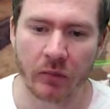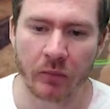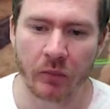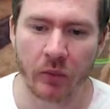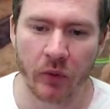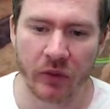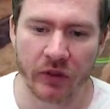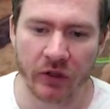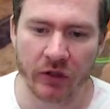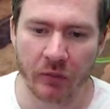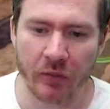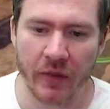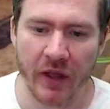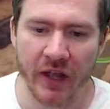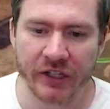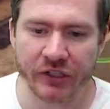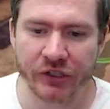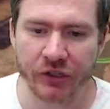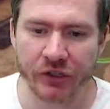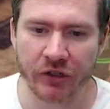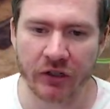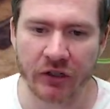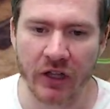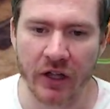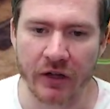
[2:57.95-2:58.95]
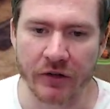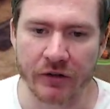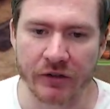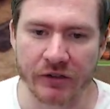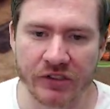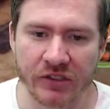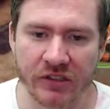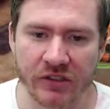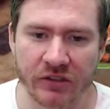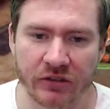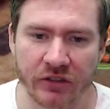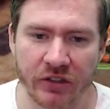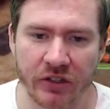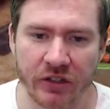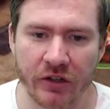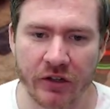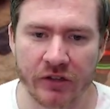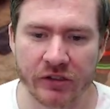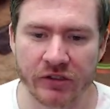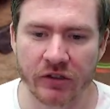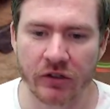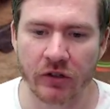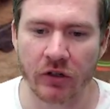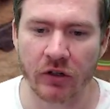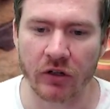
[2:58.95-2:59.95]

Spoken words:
when their picture glows, to use their